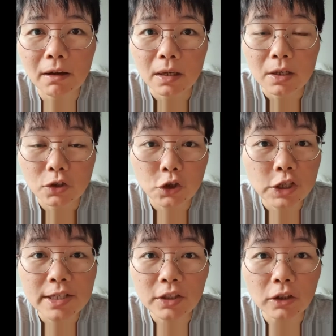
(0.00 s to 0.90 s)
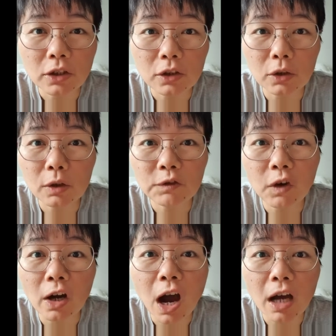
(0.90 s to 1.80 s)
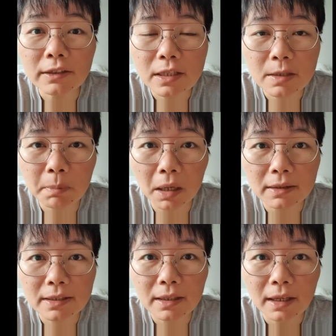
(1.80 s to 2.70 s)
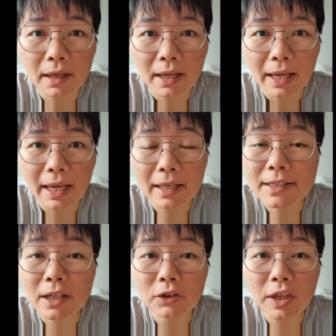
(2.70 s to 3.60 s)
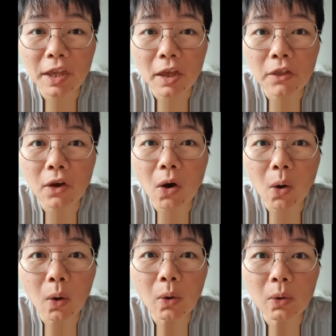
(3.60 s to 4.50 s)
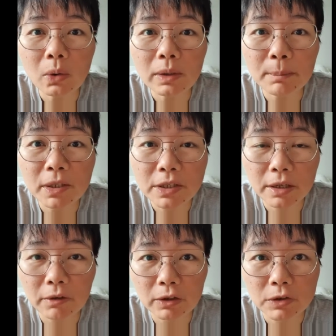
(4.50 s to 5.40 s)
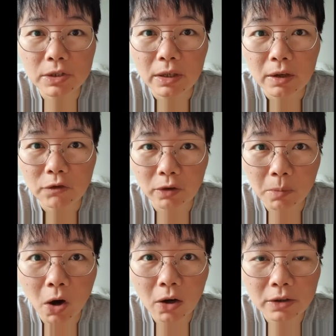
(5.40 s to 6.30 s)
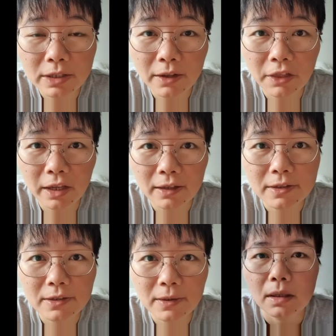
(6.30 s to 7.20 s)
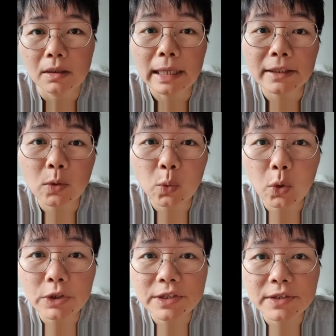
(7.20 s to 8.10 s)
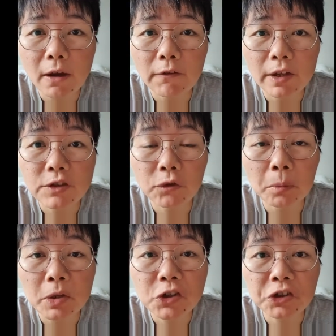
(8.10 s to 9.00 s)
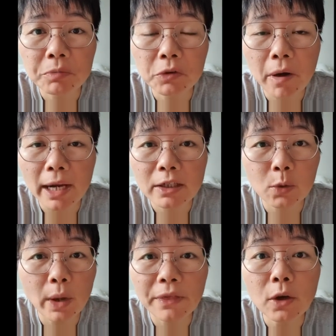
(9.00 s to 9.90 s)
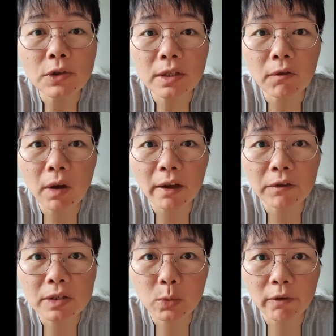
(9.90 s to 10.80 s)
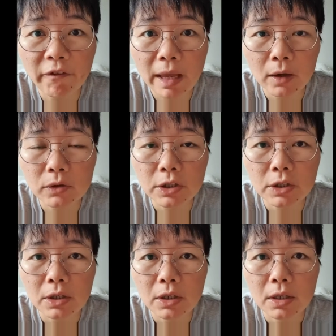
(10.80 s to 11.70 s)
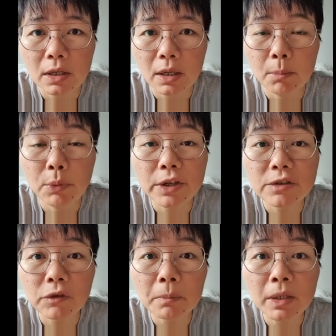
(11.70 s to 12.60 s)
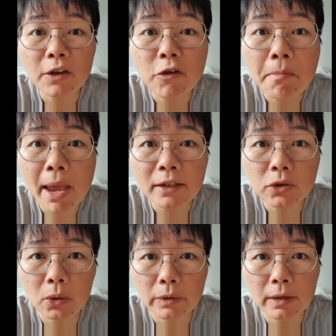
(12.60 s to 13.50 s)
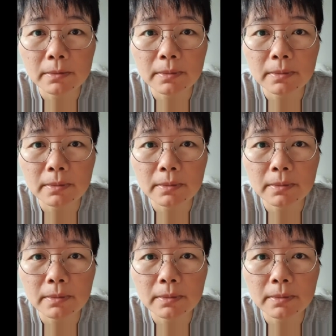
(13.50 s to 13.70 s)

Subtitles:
So she started to look for a haunted spot and start to gather all the materials from haunted things, like the wood salvaged from a shipwreck where no survivors were found, bricks from the crematorium,